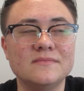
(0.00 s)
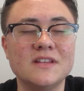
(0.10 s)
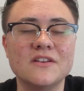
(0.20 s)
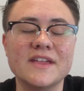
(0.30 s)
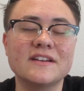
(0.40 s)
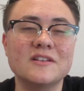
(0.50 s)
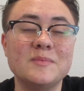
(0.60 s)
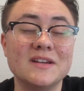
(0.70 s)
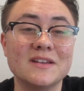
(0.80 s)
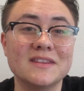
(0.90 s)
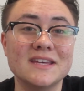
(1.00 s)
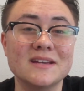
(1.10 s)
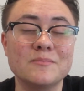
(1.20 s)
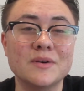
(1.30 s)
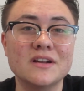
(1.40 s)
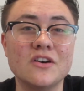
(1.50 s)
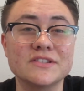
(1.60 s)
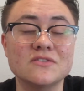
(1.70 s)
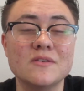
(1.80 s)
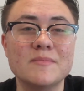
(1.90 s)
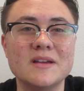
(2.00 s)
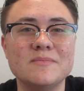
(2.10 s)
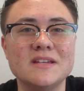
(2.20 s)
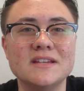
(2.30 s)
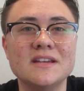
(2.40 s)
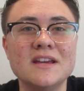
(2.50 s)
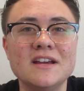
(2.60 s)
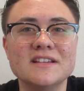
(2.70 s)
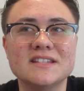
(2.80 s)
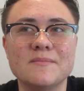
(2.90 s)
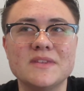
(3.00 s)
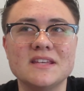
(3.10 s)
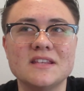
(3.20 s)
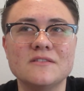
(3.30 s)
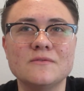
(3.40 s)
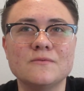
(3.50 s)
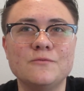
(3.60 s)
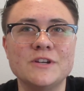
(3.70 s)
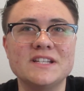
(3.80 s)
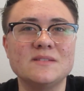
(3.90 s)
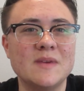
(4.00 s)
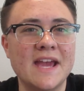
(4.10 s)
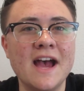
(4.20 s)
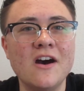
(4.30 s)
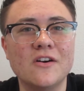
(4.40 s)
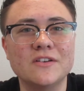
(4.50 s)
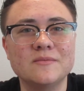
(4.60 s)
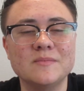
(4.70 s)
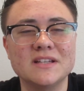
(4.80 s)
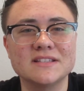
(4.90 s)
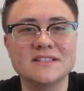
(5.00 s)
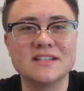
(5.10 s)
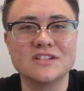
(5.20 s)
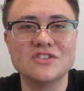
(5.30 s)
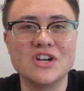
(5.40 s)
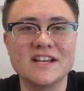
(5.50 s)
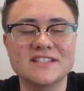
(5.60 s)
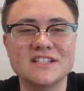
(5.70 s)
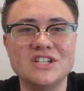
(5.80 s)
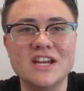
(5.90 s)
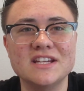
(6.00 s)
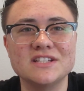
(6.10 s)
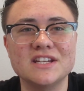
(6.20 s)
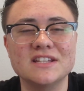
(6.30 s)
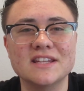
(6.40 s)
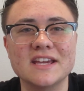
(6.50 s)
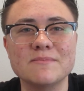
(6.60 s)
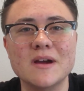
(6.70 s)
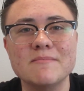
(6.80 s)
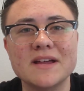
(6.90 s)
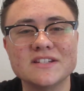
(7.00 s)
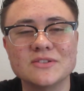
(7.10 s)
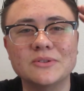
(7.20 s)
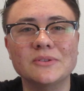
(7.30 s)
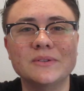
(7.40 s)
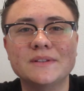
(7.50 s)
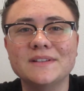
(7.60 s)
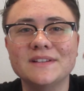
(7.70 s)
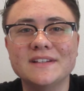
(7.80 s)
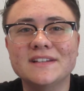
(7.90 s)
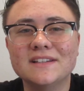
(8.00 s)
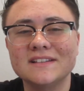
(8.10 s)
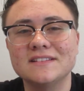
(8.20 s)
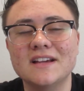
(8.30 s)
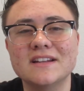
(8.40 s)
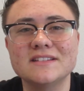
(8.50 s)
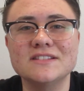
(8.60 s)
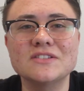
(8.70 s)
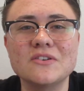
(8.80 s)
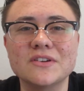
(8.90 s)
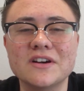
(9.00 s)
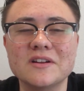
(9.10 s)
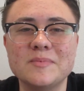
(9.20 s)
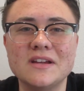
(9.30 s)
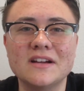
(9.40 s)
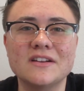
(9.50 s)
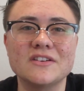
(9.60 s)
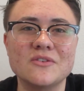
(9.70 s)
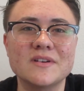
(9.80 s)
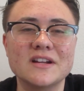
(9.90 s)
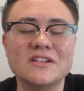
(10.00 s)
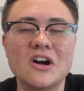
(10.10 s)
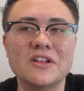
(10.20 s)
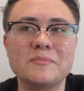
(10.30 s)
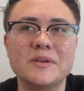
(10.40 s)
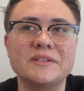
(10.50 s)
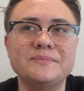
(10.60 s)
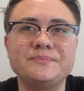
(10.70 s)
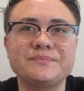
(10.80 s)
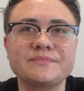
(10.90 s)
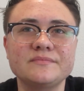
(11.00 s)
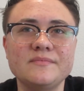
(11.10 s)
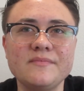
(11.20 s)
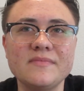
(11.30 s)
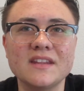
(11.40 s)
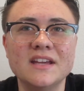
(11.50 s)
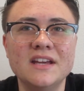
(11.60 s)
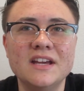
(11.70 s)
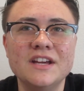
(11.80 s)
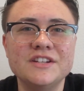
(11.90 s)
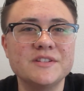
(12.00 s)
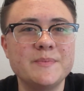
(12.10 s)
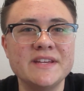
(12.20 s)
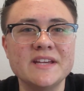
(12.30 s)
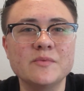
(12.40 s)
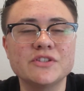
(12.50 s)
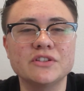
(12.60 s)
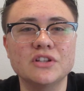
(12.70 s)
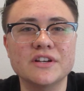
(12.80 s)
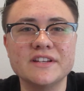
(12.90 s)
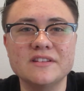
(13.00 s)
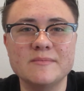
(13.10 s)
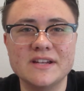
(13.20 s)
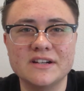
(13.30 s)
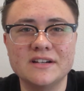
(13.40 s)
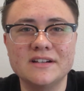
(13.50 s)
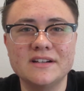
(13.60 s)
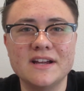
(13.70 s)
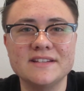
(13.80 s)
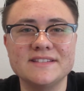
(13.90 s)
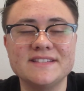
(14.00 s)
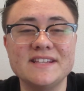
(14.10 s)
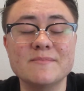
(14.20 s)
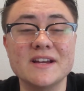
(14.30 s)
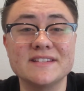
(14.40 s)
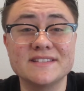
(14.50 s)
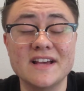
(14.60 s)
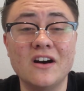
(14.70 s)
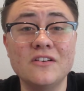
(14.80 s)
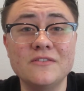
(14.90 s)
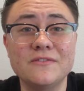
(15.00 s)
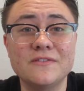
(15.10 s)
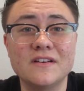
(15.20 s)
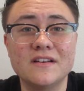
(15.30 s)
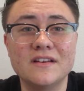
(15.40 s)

you know, that could be a good thing, but also it might be something that freaks me out because it's such a drastic change in like my mental kind of deal going on up here. I don't know what I'd call it, but just being able to look in the mirror and see myself